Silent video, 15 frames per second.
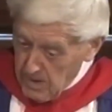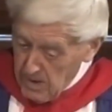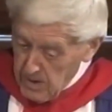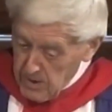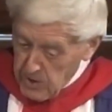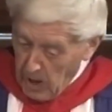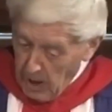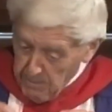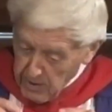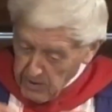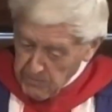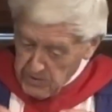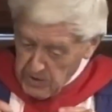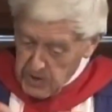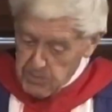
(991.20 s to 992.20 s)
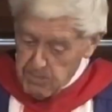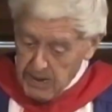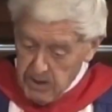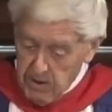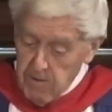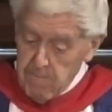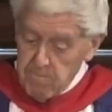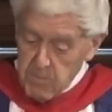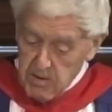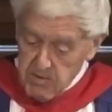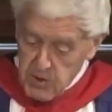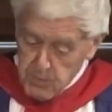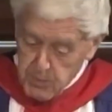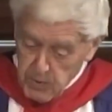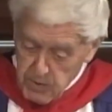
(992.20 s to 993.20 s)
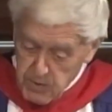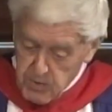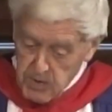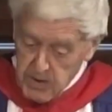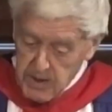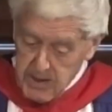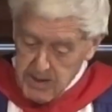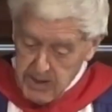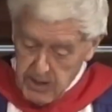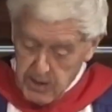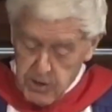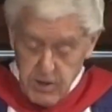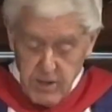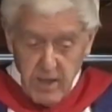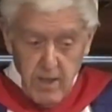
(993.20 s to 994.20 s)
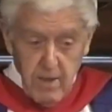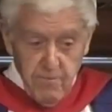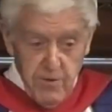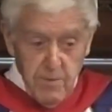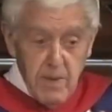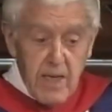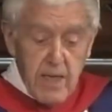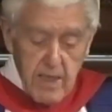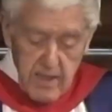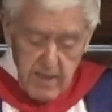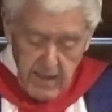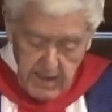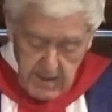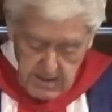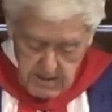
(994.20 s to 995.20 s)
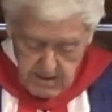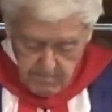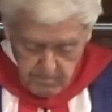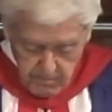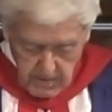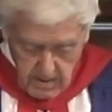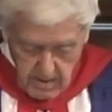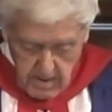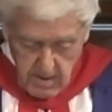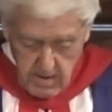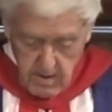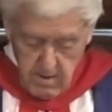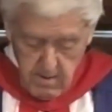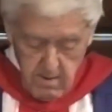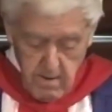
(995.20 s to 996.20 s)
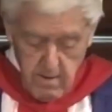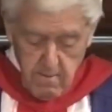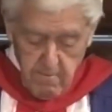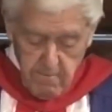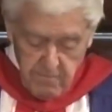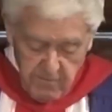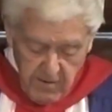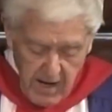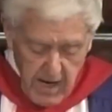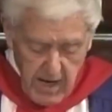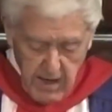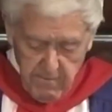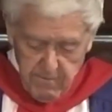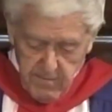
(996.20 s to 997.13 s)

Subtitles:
So I move to this matter of spiritual intelligence. For me, it has 5